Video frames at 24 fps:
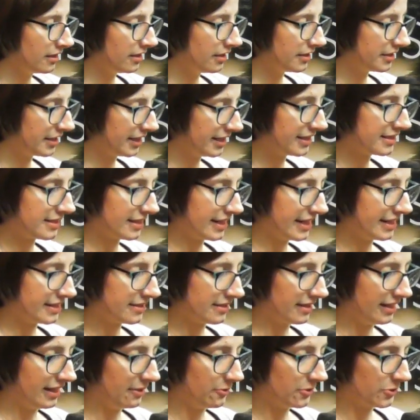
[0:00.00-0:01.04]
years later,
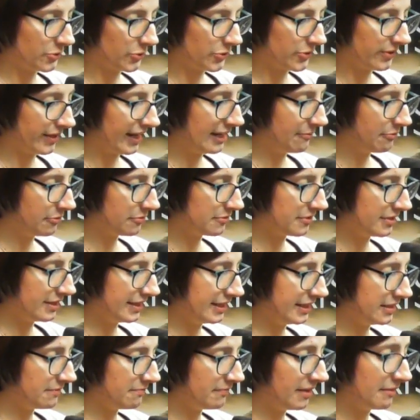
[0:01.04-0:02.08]
I was also able to
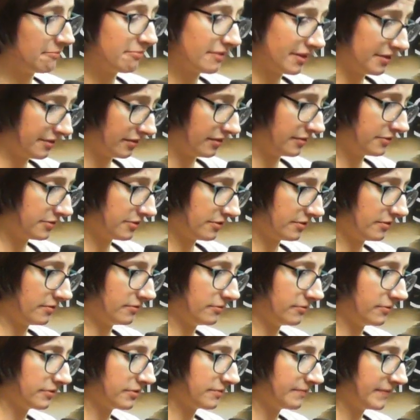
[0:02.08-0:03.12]
lead my brother to the
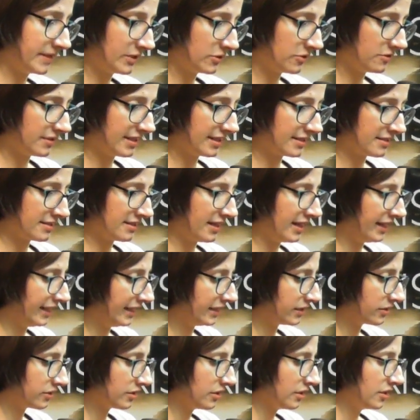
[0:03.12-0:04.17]
Lord in
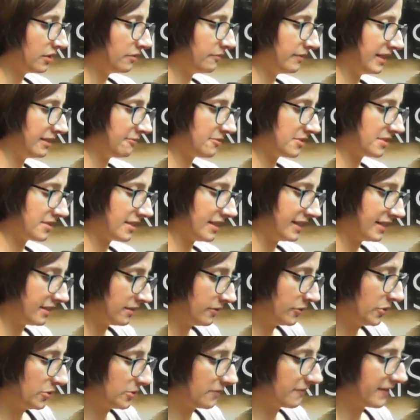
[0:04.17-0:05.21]
2008 when he was
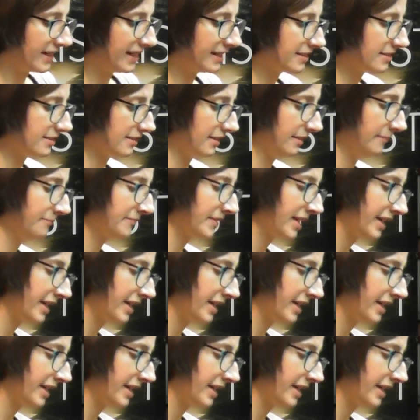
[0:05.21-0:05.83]
diagnosed with cancer.